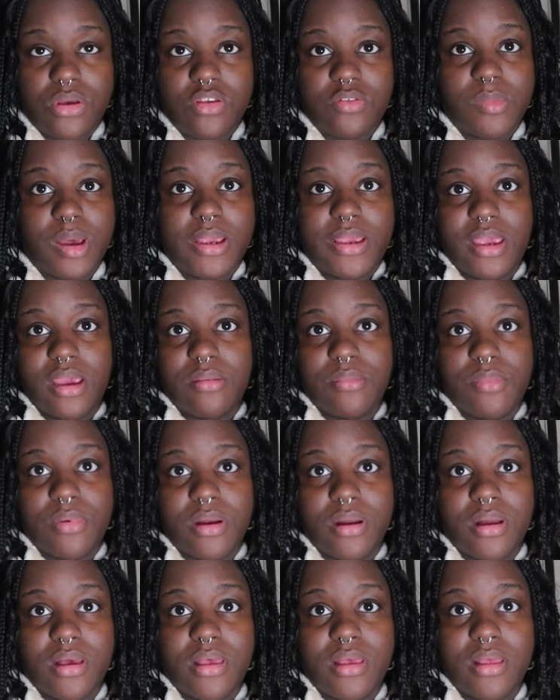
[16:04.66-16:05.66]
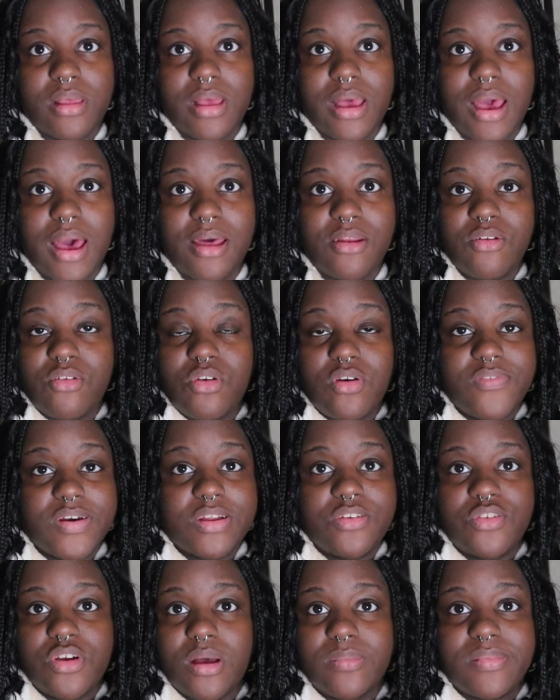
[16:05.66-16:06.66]
because my camera, I don't know if
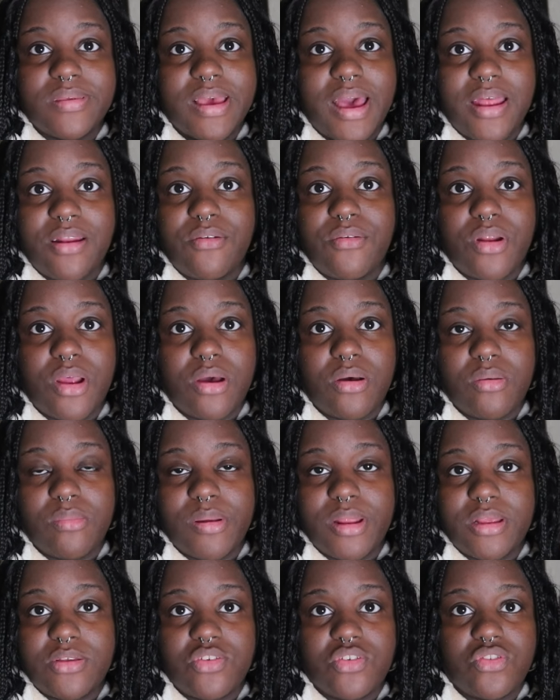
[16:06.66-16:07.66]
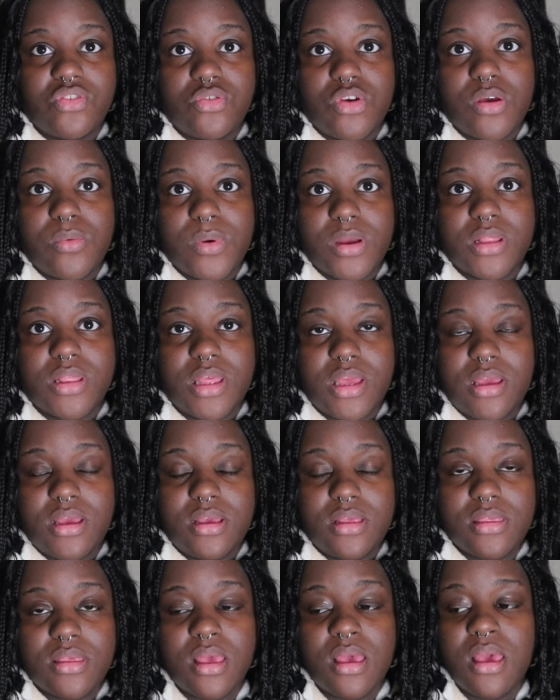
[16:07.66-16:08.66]
I dropped it. I don't know, but it's just doing weird
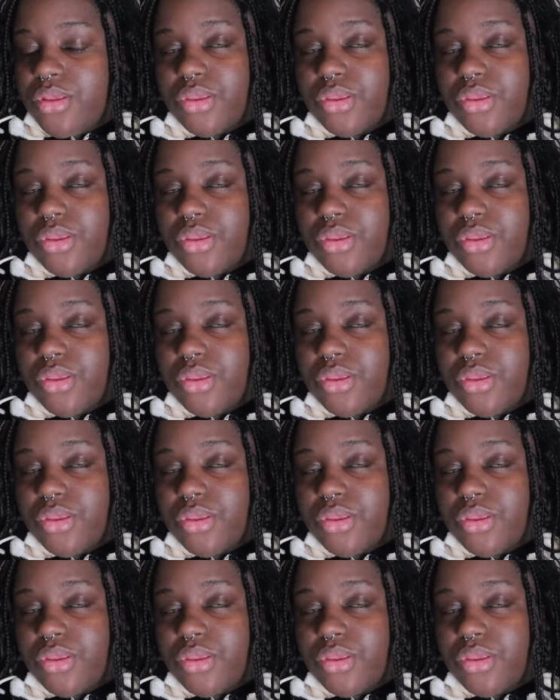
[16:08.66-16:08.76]
things.